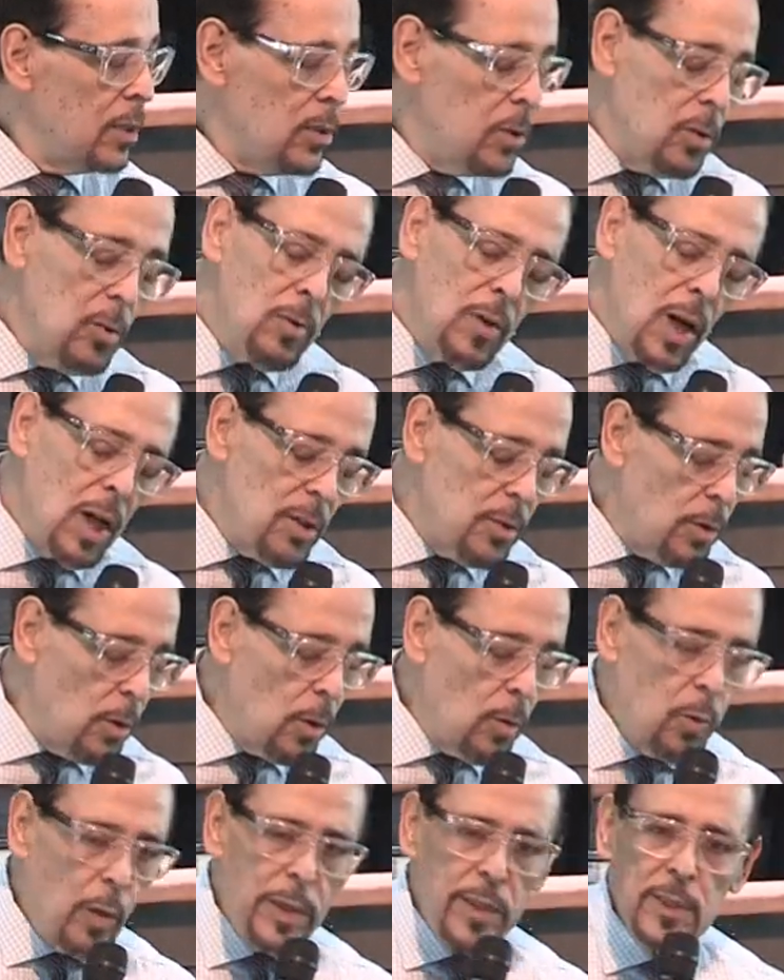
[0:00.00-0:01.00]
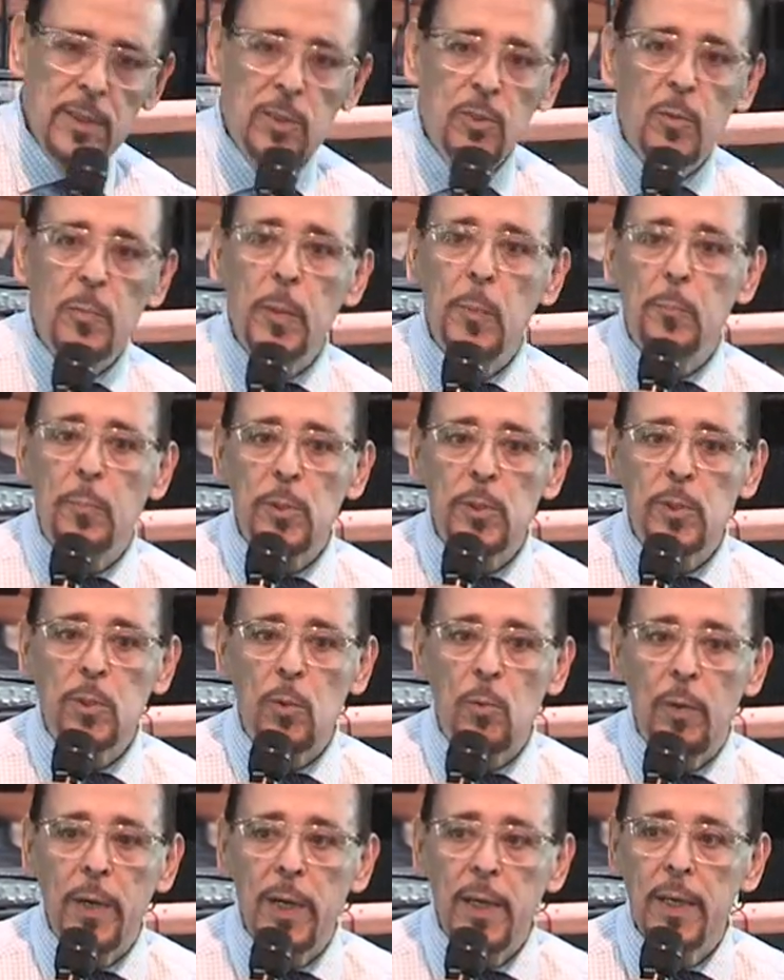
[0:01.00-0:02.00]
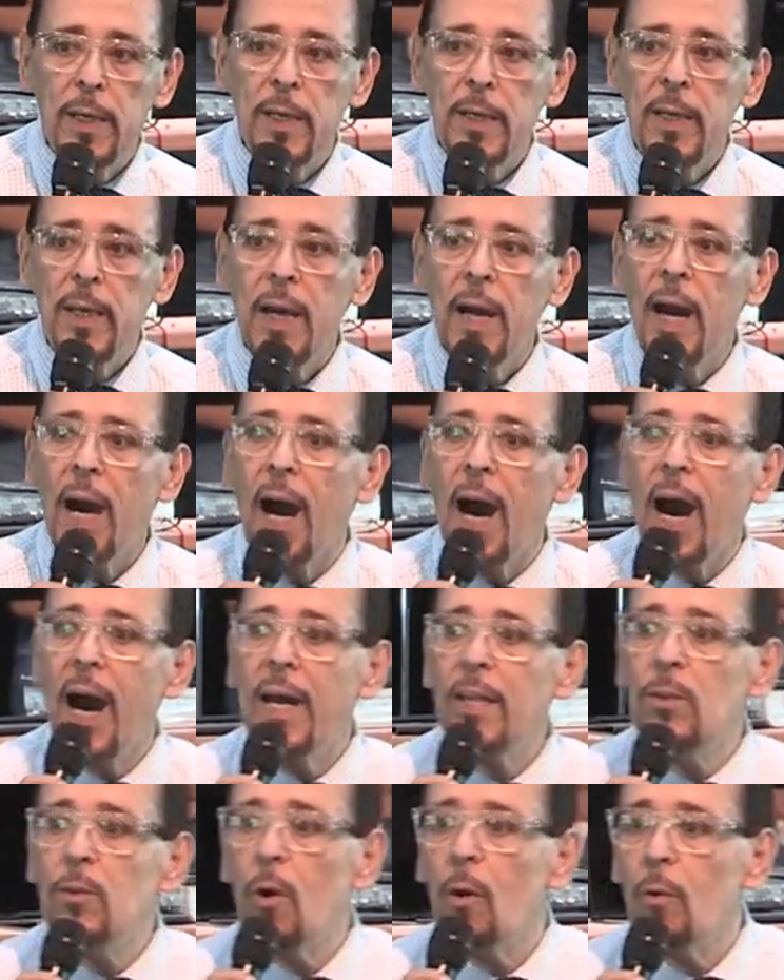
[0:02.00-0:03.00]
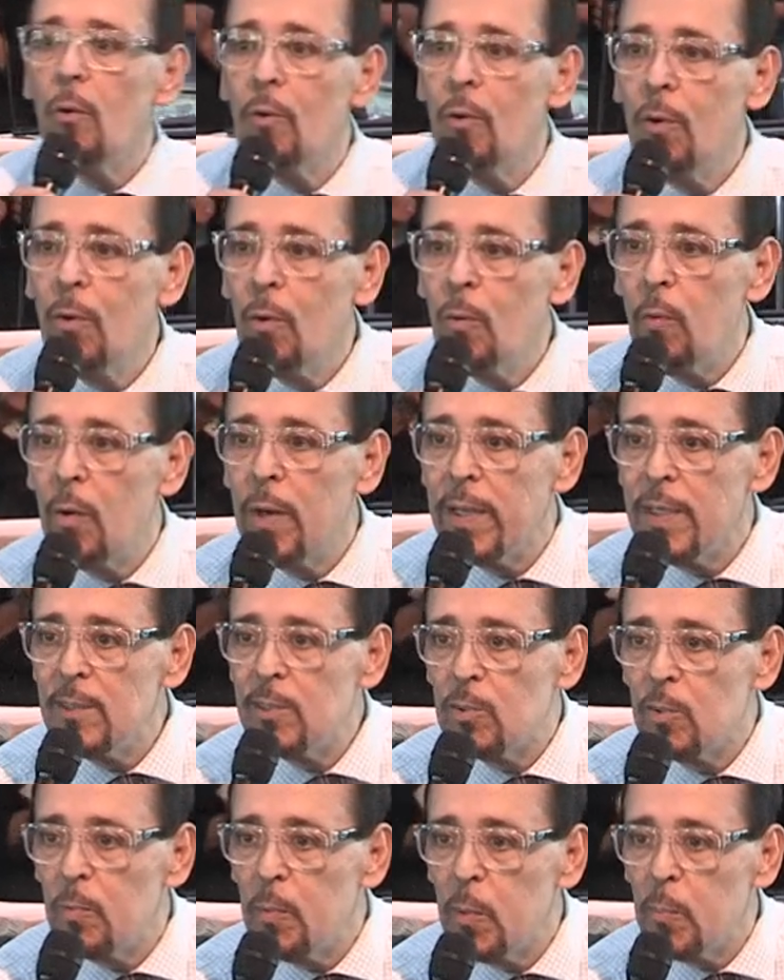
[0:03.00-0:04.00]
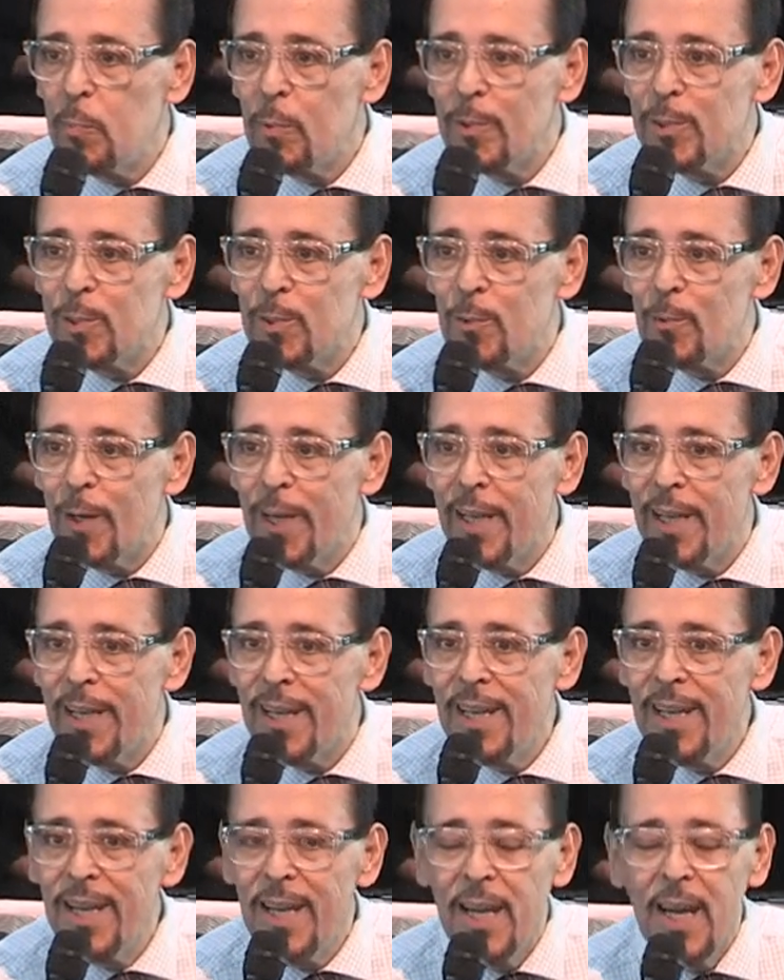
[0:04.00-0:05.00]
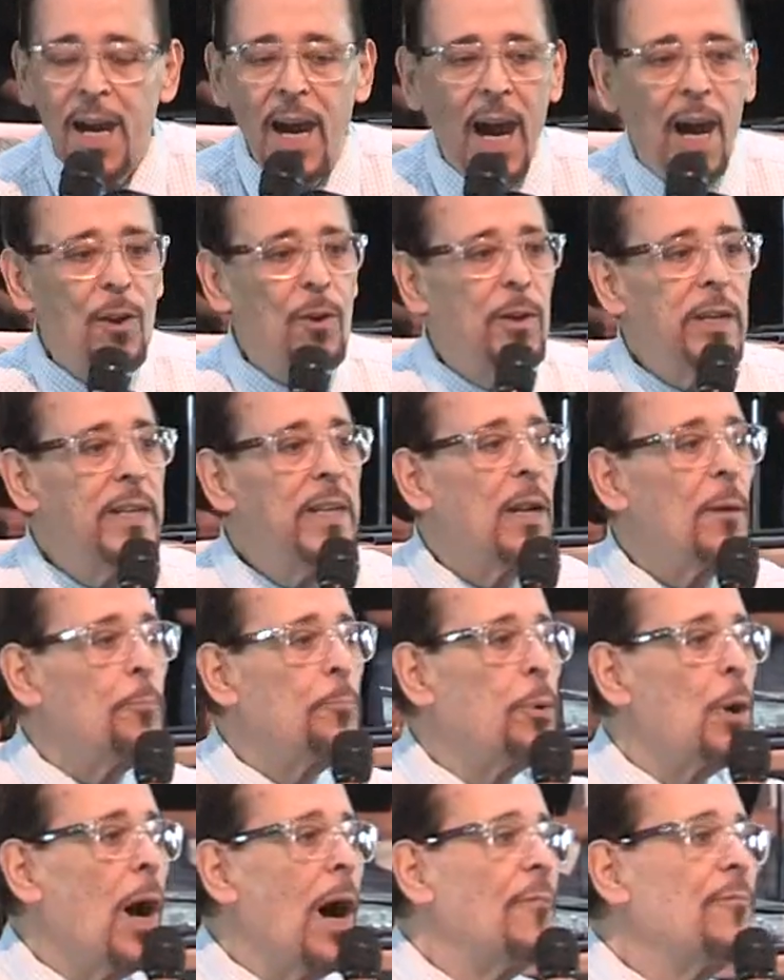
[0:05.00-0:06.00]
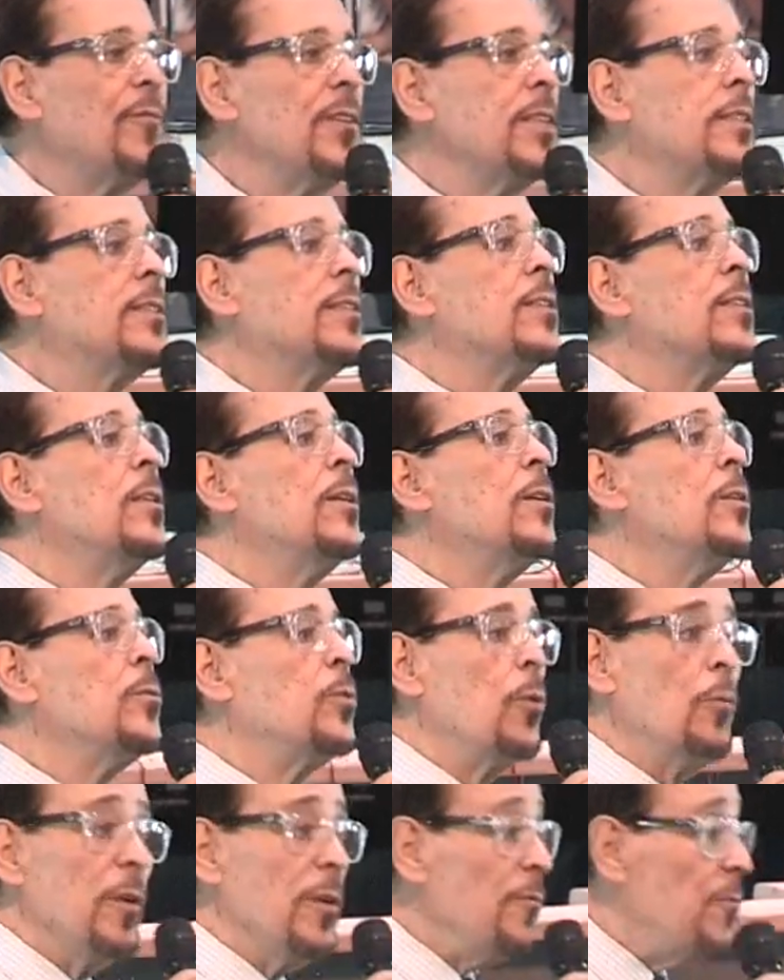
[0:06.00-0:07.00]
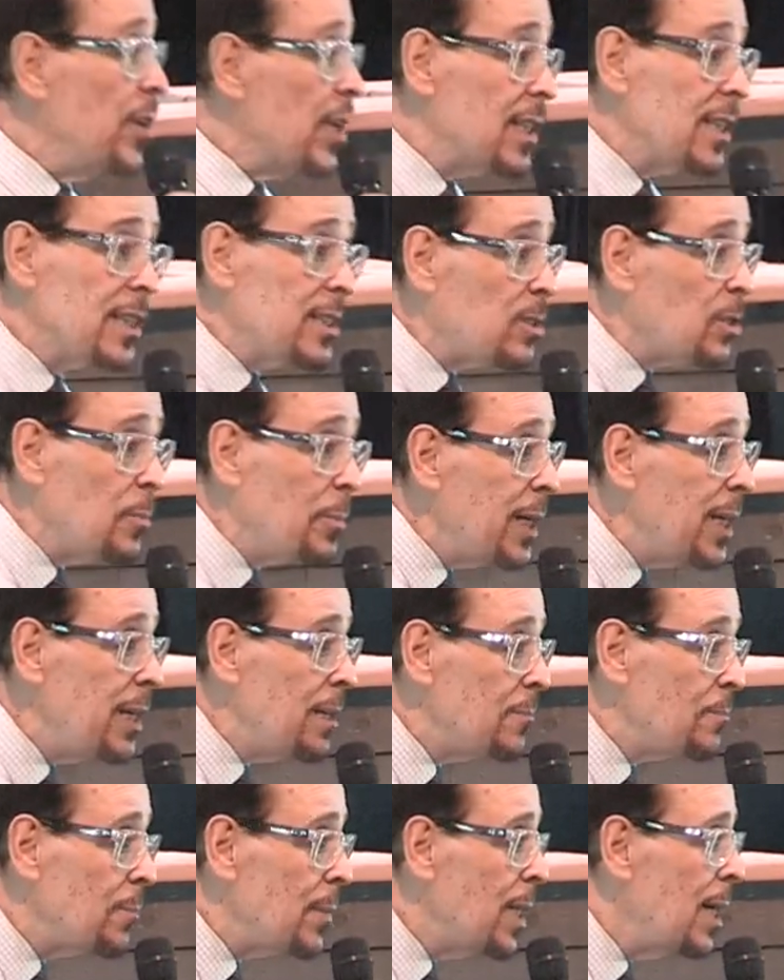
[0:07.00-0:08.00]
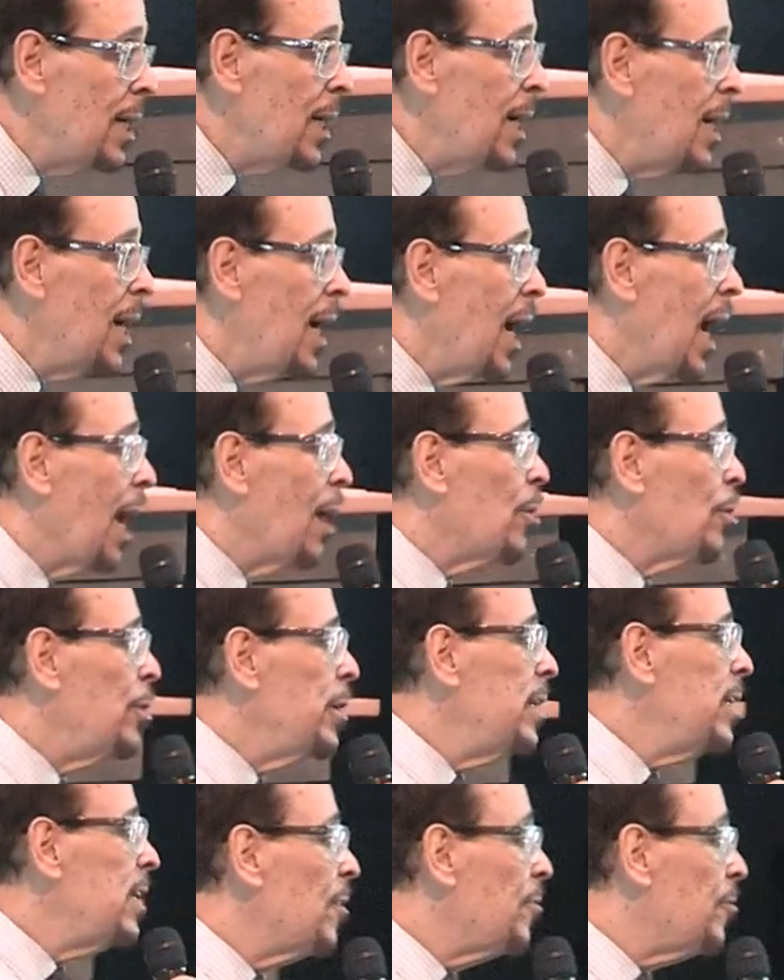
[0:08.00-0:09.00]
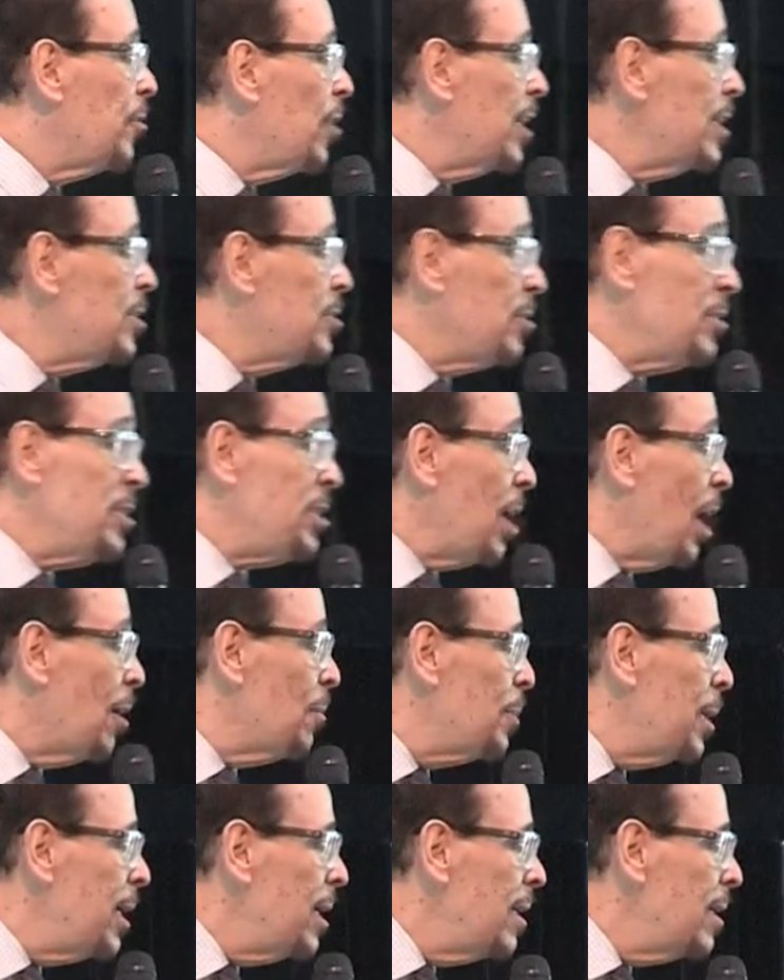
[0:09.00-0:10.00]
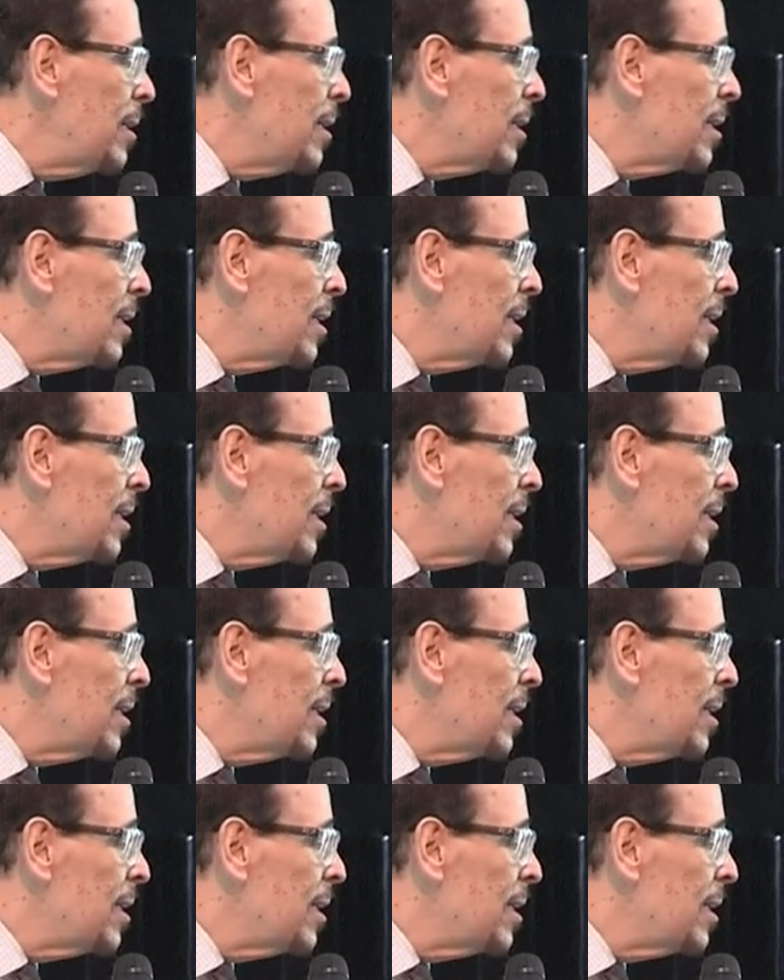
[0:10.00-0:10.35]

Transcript: You all know what needs to be pushed away. I know what needs to be pushed away. I don't need a prophet to reveal it to me. I don't a friend to tell me.